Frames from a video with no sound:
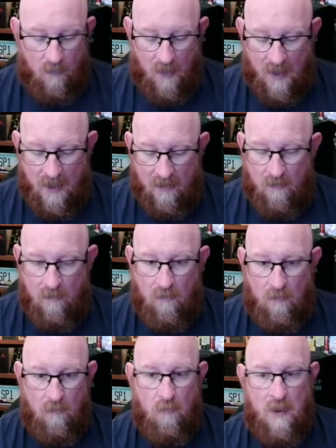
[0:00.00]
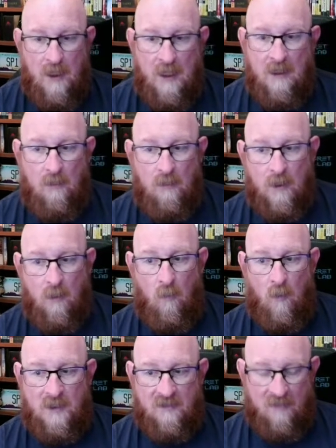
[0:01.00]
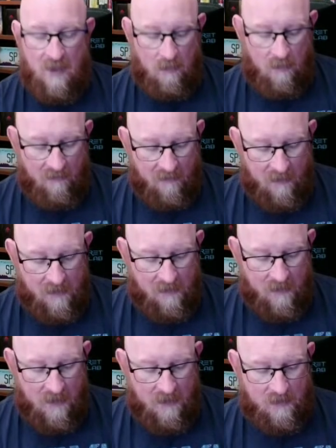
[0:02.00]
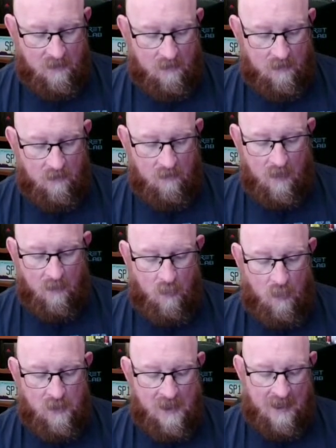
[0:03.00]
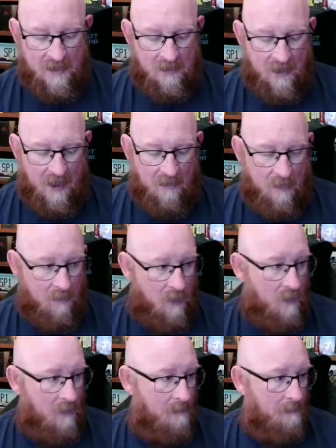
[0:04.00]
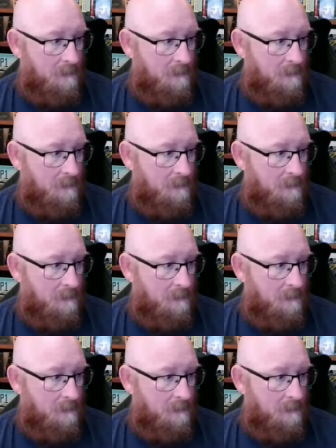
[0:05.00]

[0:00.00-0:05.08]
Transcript: but we need to look at what's available first. Right? So we're going to push that to get member,